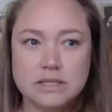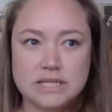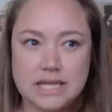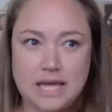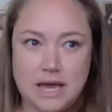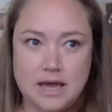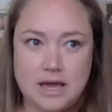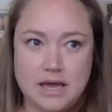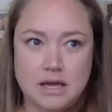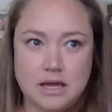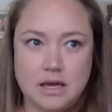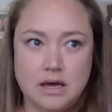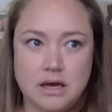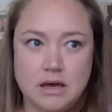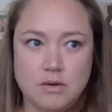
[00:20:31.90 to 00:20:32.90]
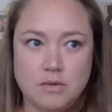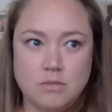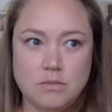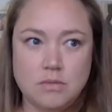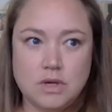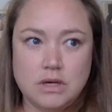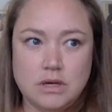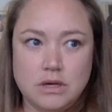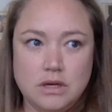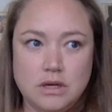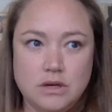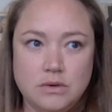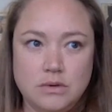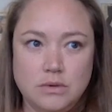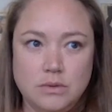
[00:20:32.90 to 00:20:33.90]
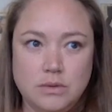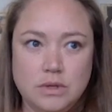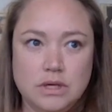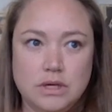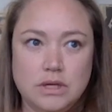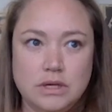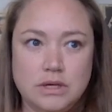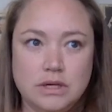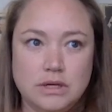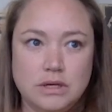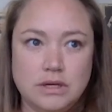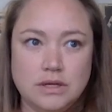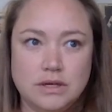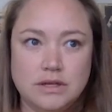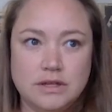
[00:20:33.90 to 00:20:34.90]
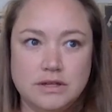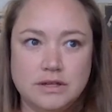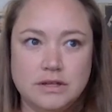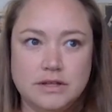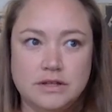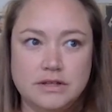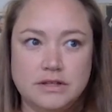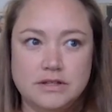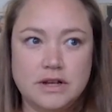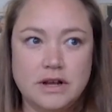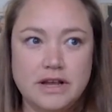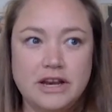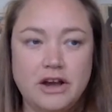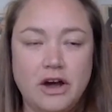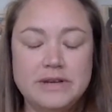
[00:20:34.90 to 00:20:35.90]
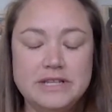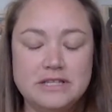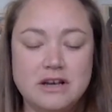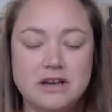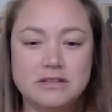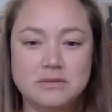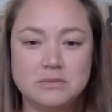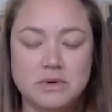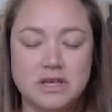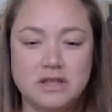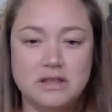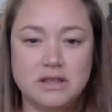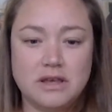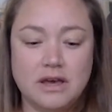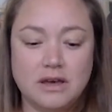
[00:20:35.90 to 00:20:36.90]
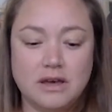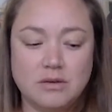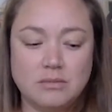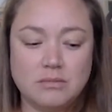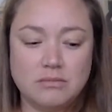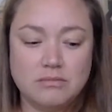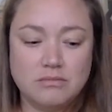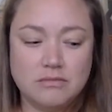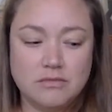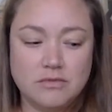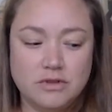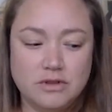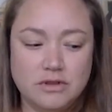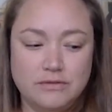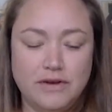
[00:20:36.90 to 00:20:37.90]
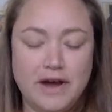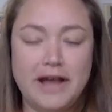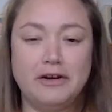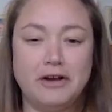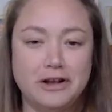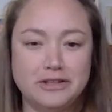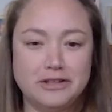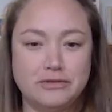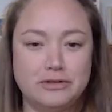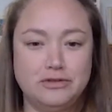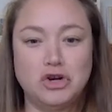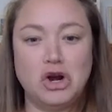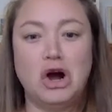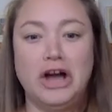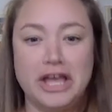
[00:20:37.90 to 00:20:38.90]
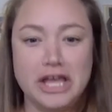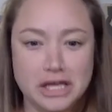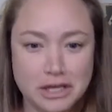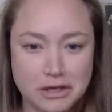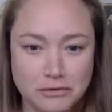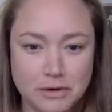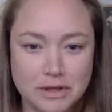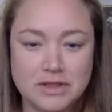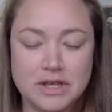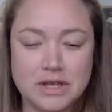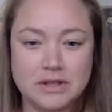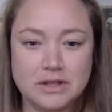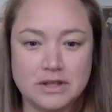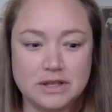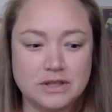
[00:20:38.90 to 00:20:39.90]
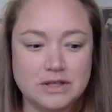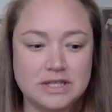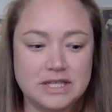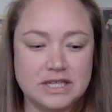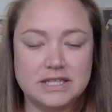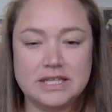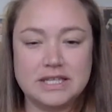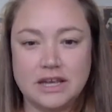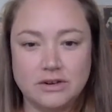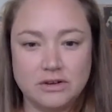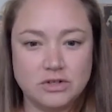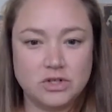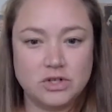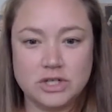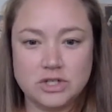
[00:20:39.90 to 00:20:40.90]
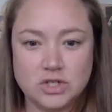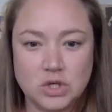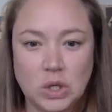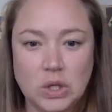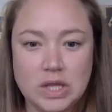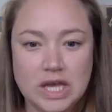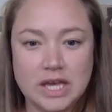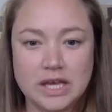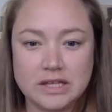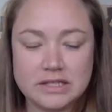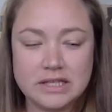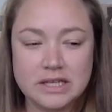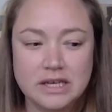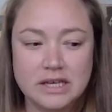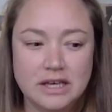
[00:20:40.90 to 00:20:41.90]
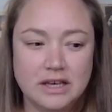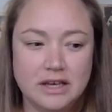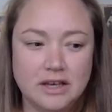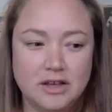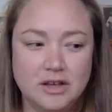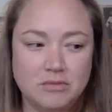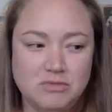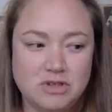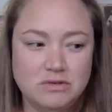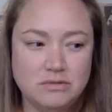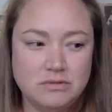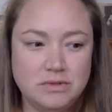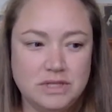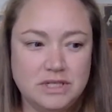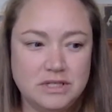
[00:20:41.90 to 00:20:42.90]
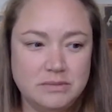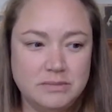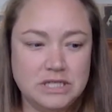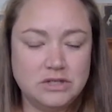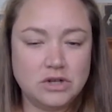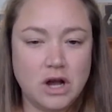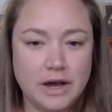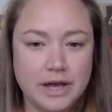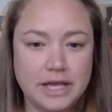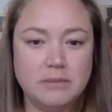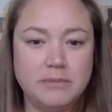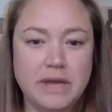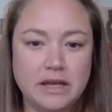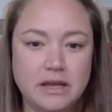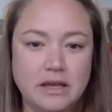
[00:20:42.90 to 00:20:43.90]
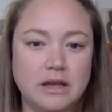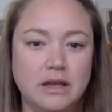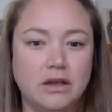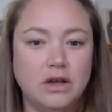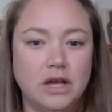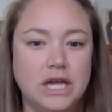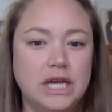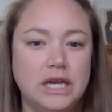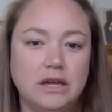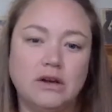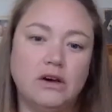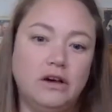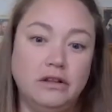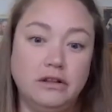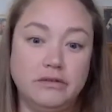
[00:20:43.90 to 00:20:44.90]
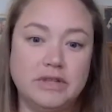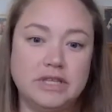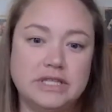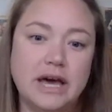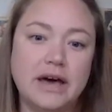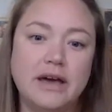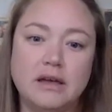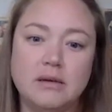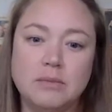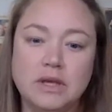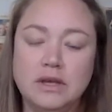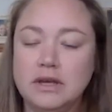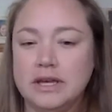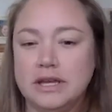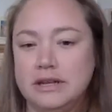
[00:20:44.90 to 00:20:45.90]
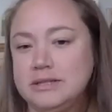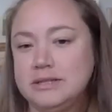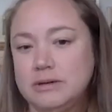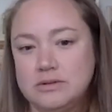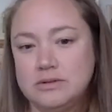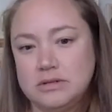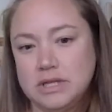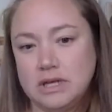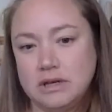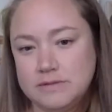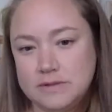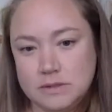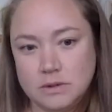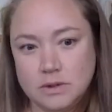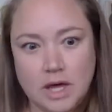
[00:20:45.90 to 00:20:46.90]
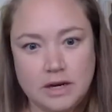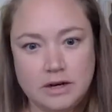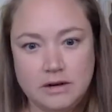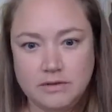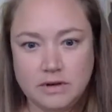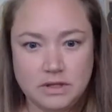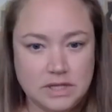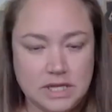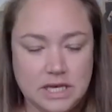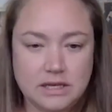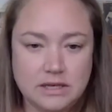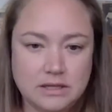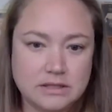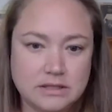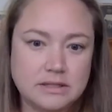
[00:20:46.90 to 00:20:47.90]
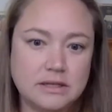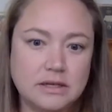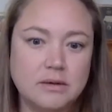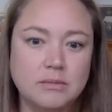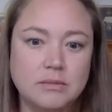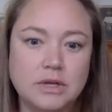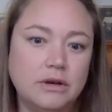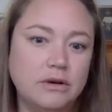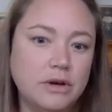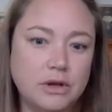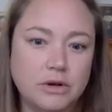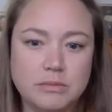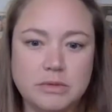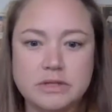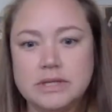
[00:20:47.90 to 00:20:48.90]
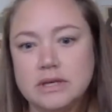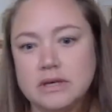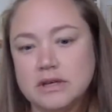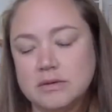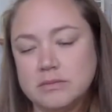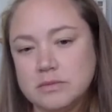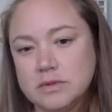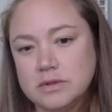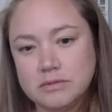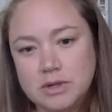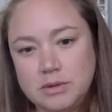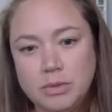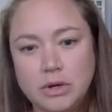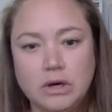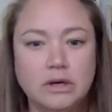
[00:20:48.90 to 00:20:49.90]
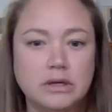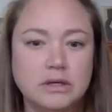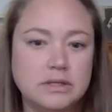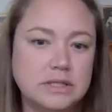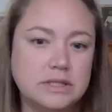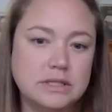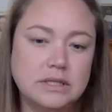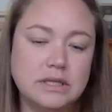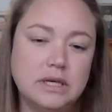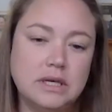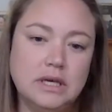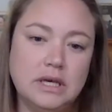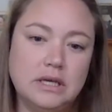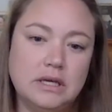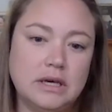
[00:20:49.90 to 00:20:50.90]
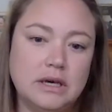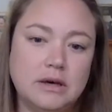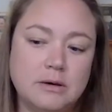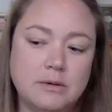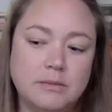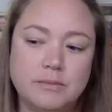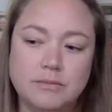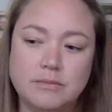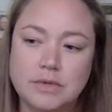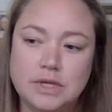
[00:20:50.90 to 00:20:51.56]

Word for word: say um, you start, it always starts with um, fine arts, with drawing, with the, the, the standard traditional things. Um, you need to be drawing and making and creating all of the time, and expose yourself to a lot of different things, and, you know, go to museums, read books, um,